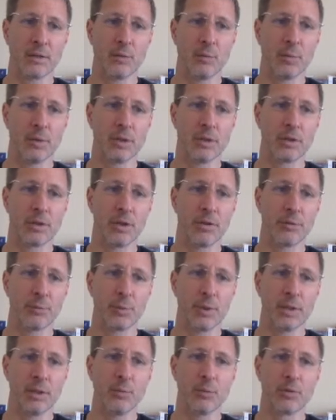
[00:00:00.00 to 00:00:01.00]
we get the 3,
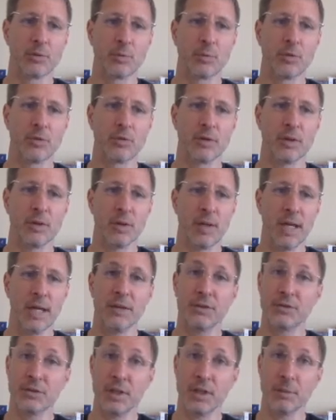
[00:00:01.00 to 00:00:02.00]
which was the last
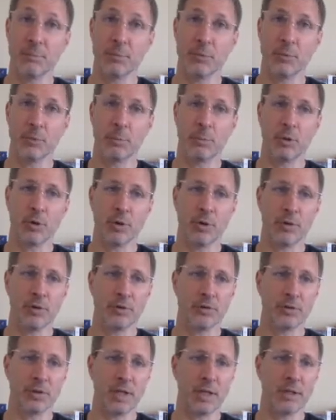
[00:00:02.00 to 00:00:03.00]
item that we put on the
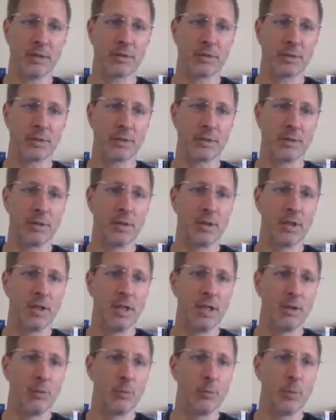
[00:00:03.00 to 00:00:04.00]
stack.
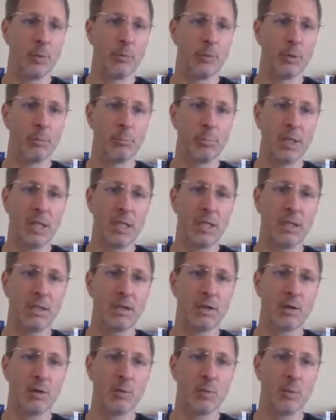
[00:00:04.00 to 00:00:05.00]
When we peek,
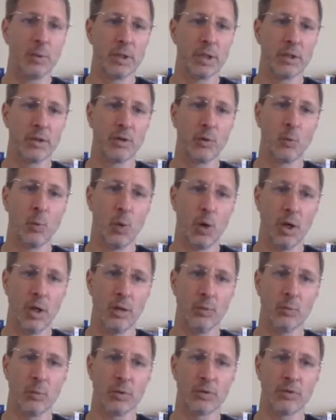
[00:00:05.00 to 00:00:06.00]
we get the 1,
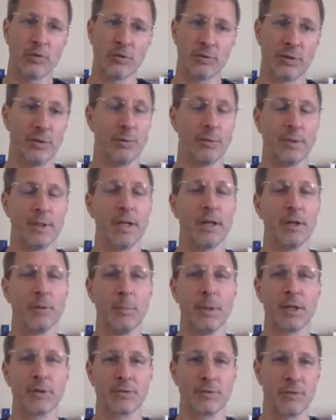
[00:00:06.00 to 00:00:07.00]
which is the only item
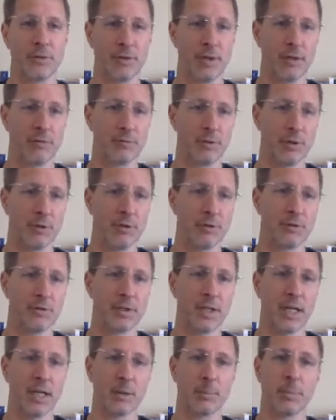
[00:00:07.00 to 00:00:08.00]
actually left on the
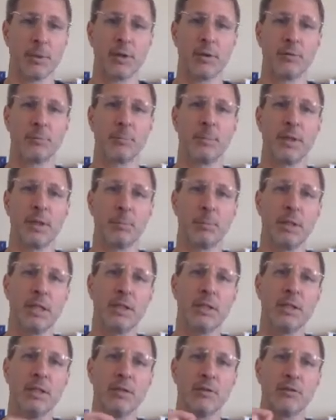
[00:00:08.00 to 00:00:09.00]
stack, but peeking
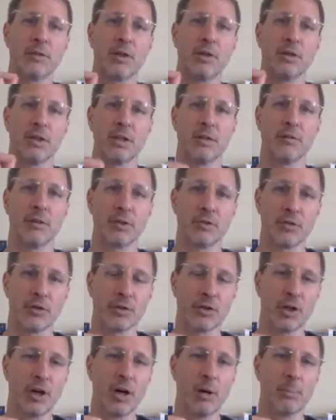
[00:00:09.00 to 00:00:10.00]
is going to give us the
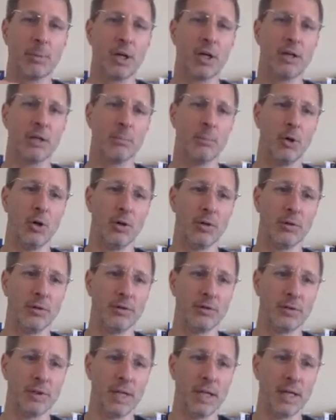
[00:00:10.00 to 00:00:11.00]
top item on the
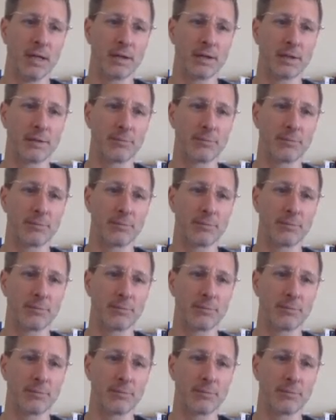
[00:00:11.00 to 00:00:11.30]
stack.